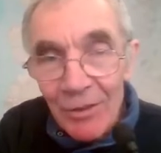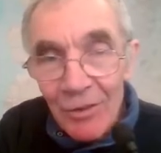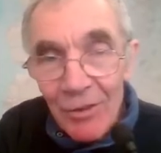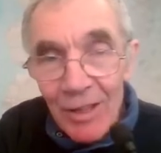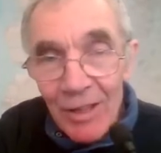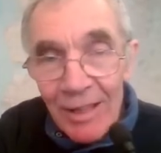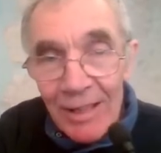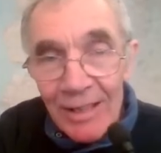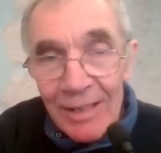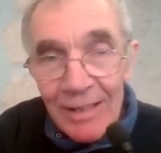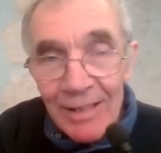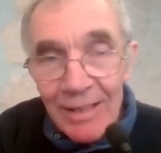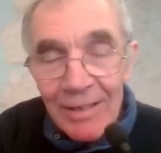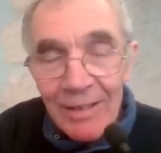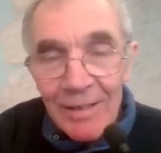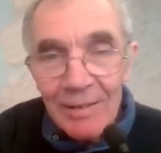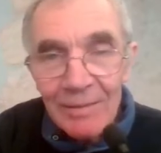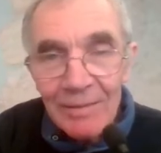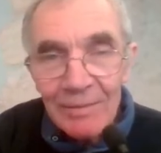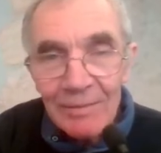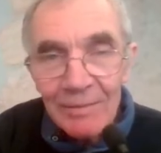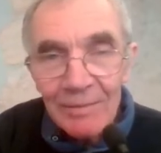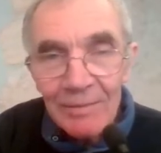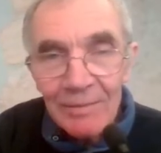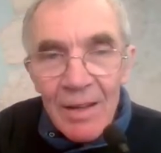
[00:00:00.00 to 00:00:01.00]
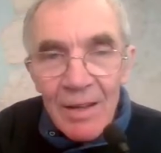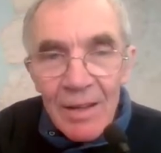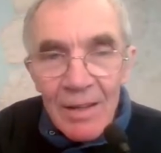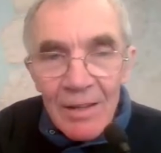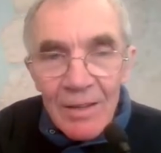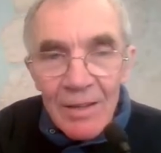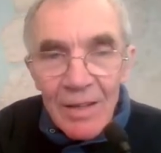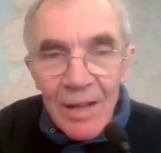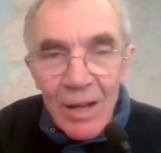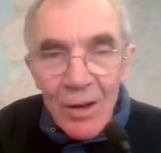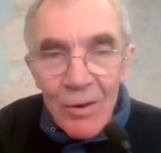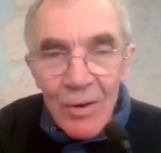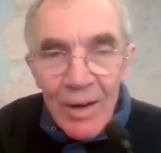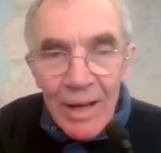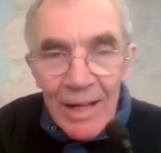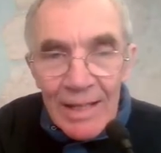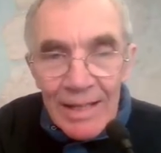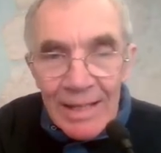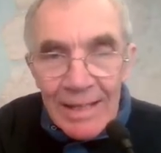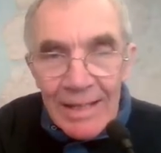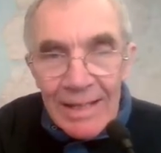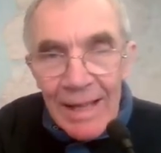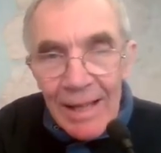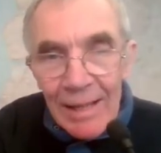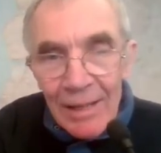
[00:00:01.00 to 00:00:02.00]
degrees. So
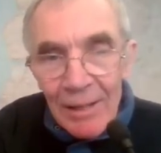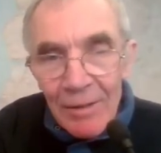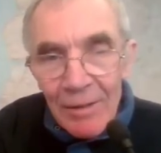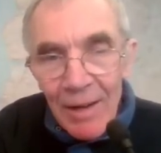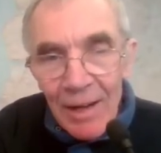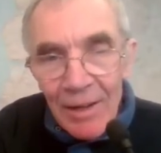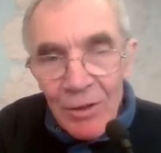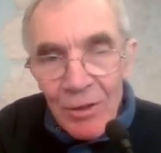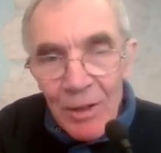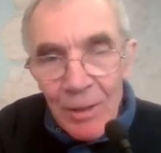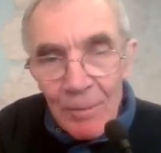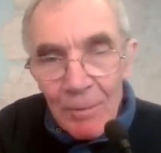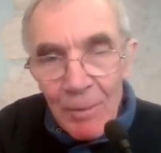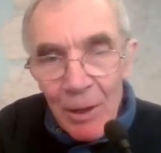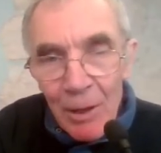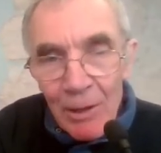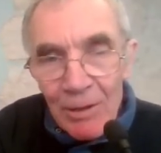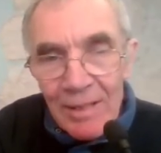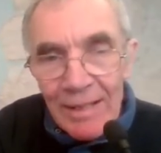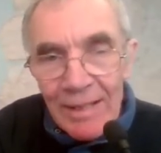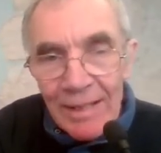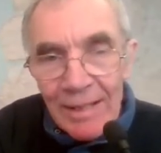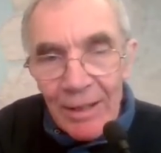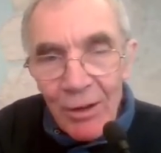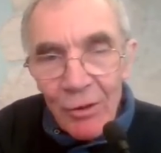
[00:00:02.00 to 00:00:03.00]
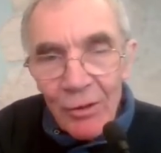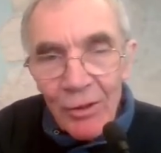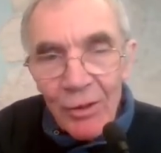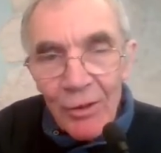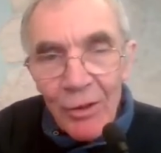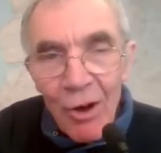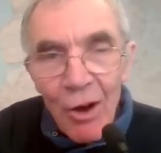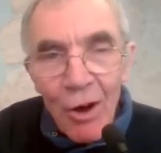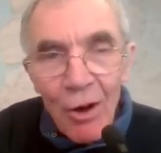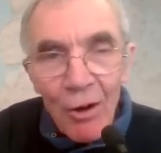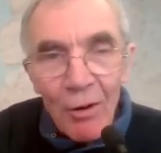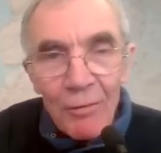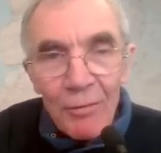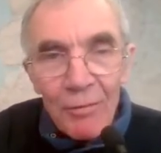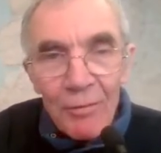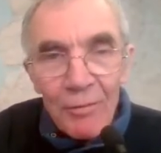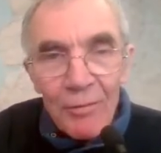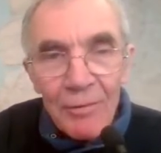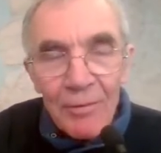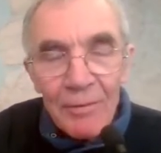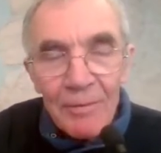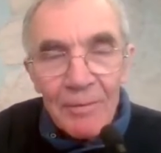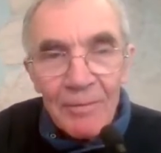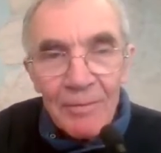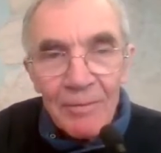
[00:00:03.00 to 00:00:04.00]
instead of actually pulsing on and
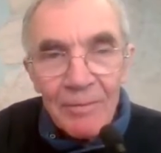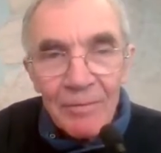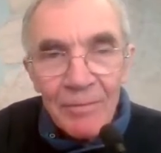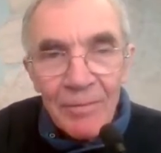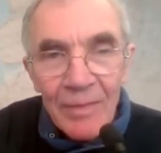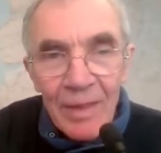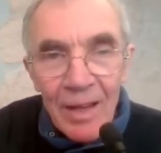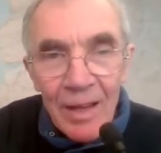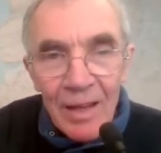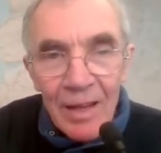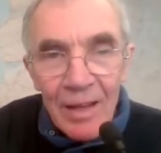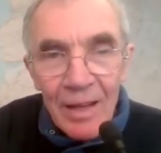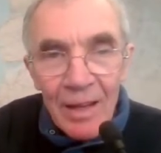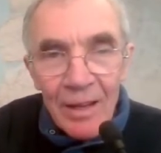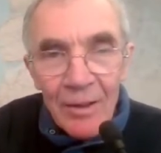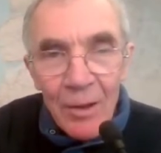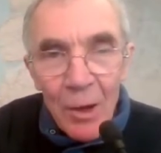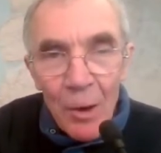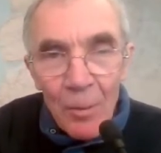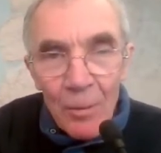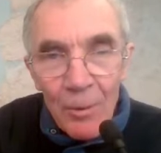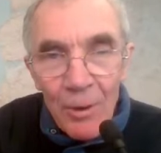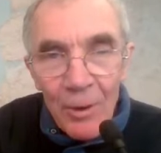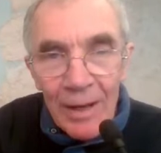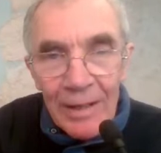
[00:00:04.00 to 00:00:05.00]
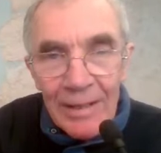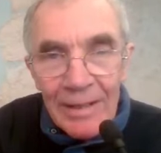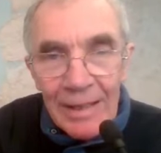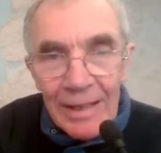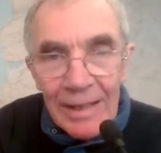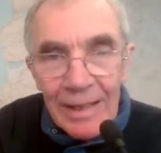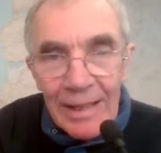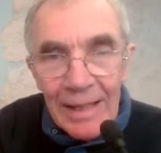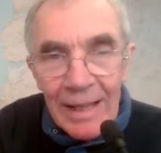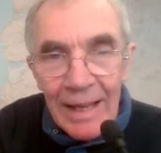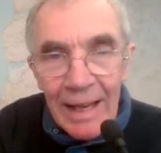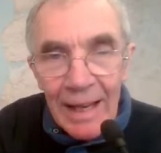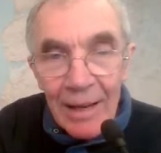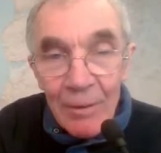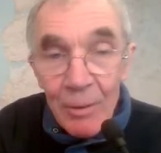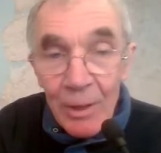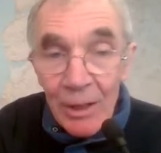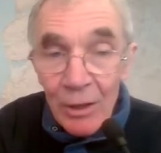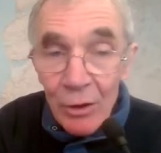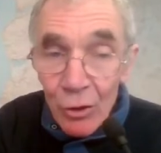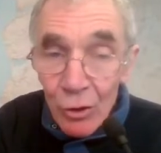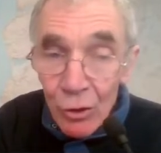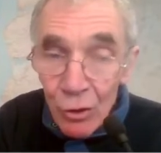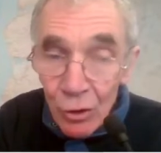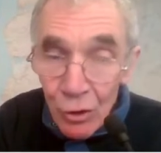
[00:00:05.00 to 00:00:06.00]
off, and operating here. We
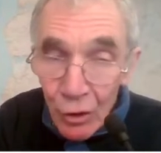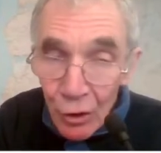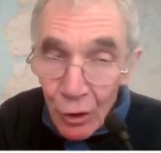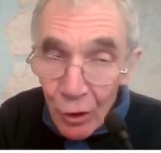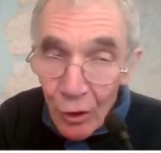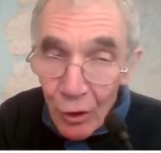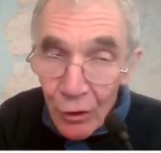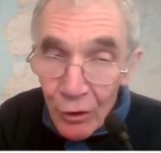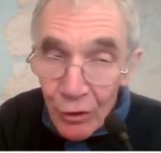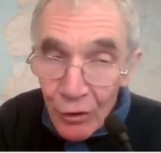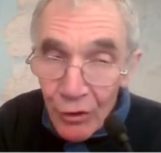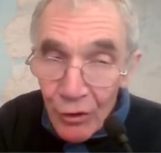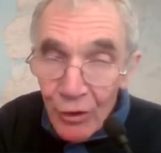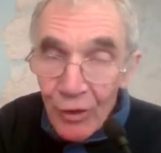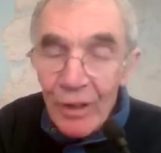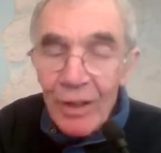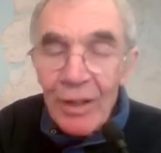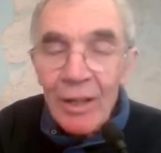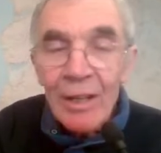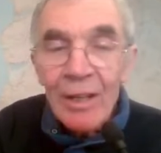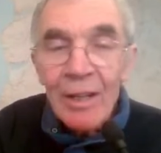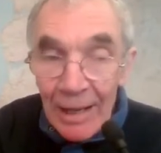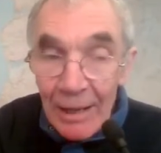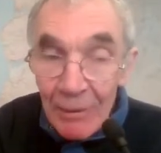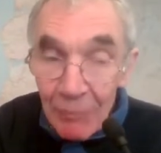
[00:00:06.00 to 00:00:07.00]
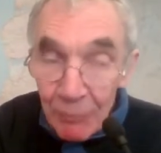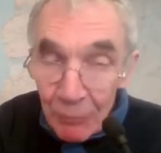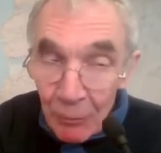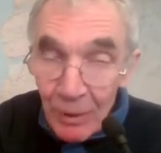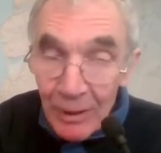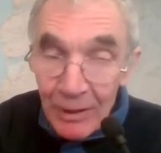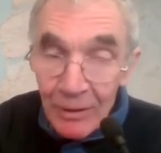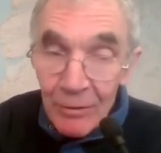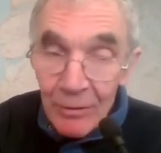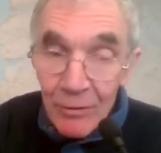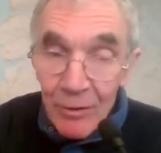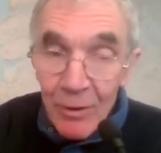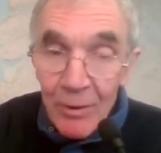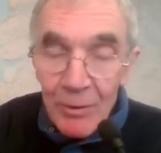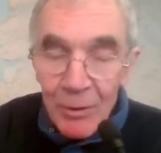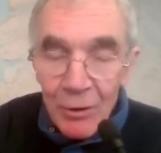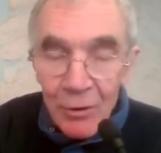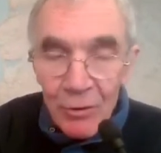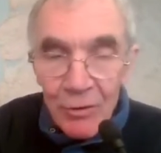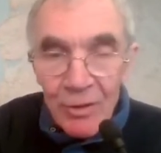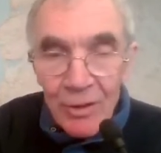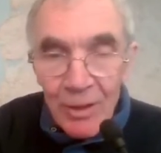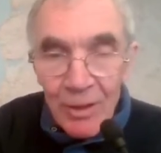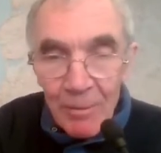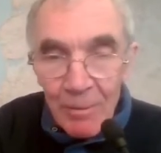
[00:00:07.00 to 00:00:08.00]
could, if we could
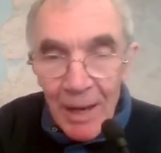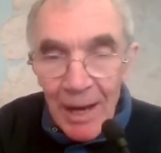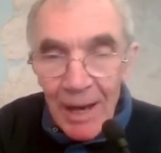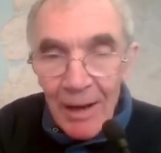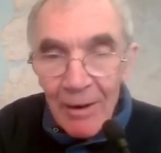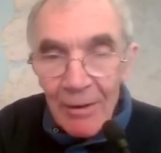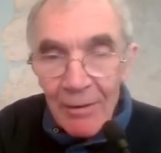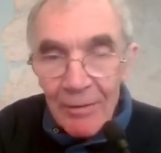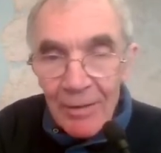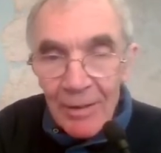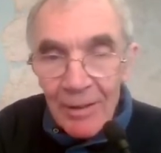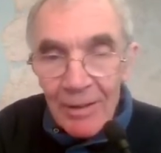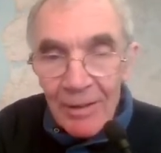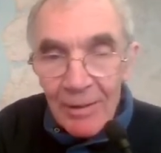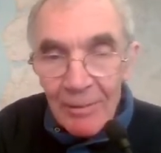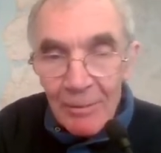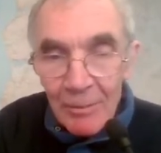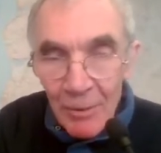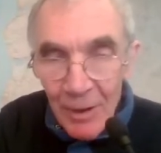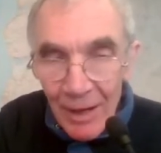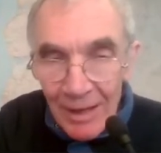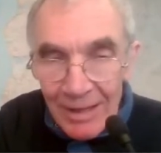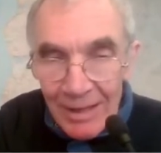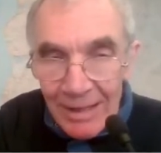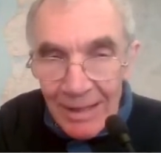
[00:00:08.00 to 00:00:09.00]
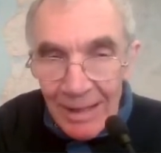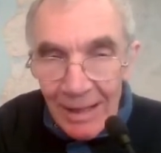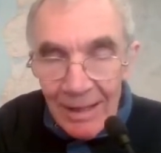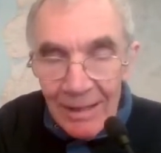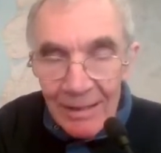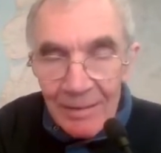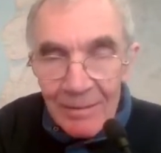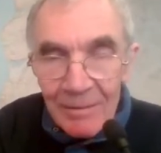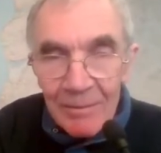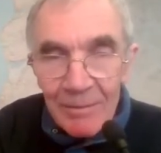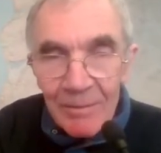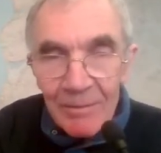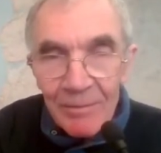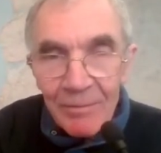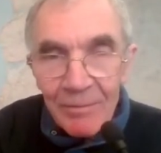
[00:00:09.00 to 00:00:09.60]
reduce the power of the compressor,